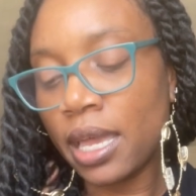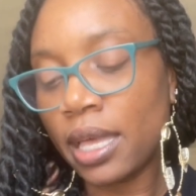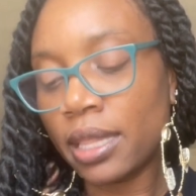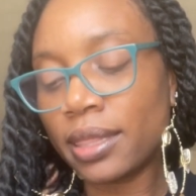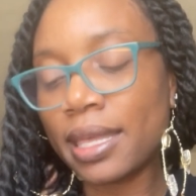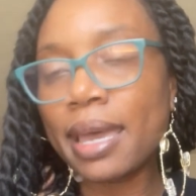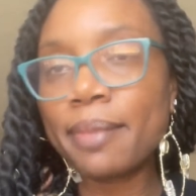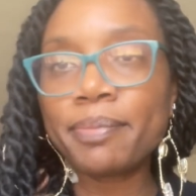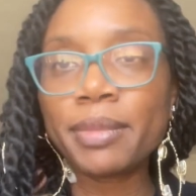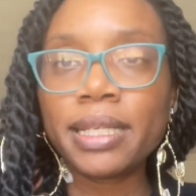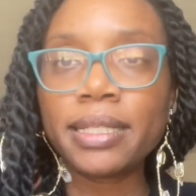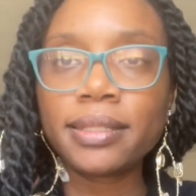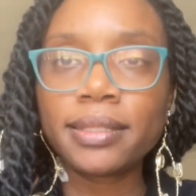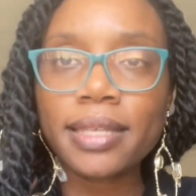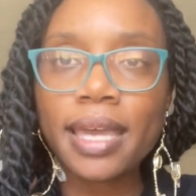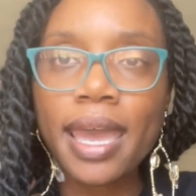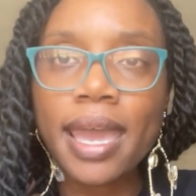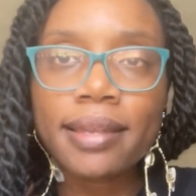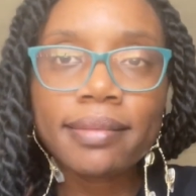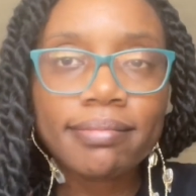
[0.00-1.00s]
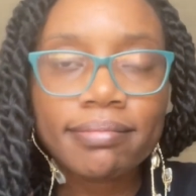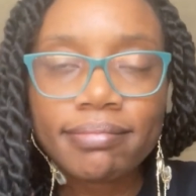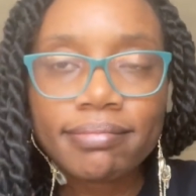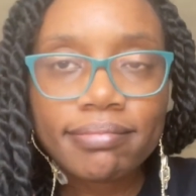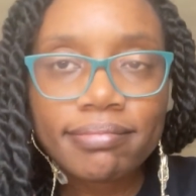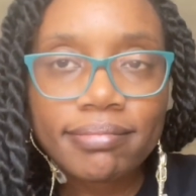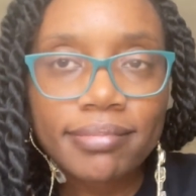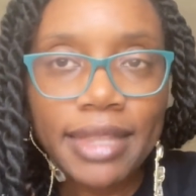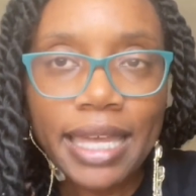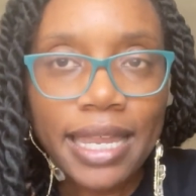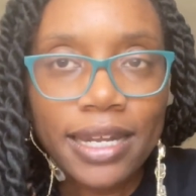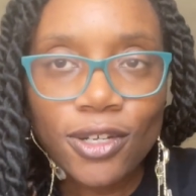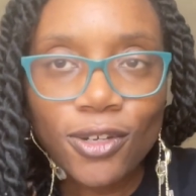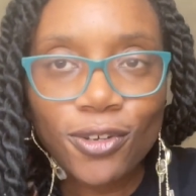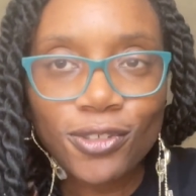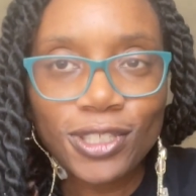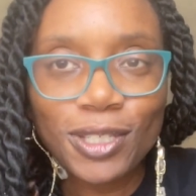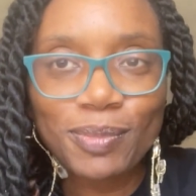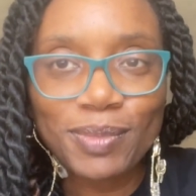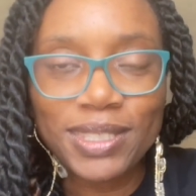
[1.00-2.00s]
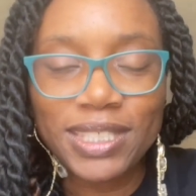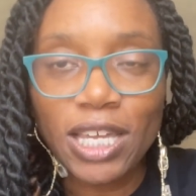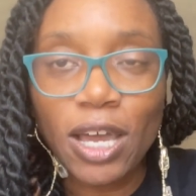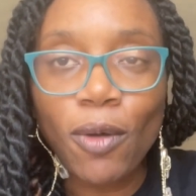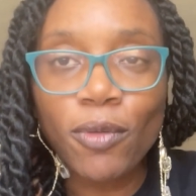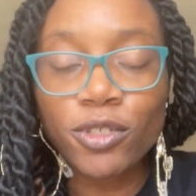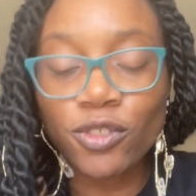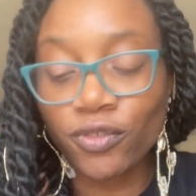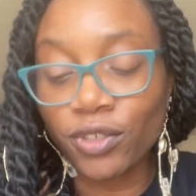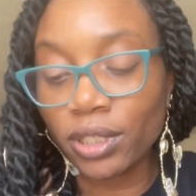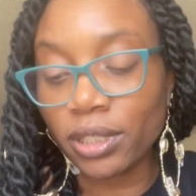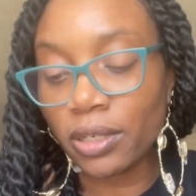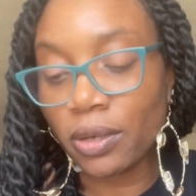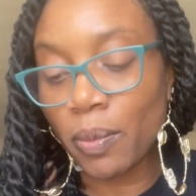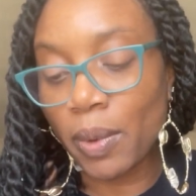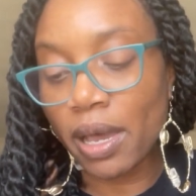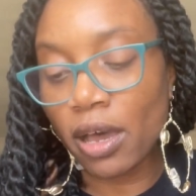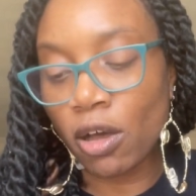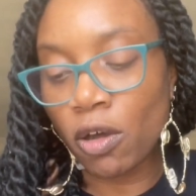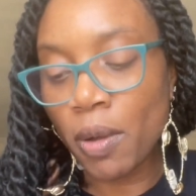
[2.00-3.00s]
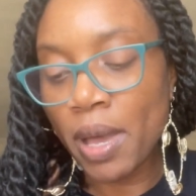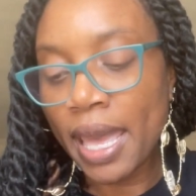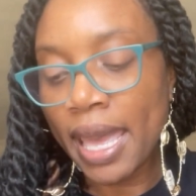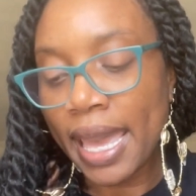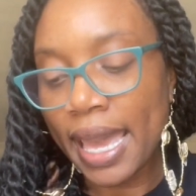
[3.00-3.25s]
That means that they know themselves really well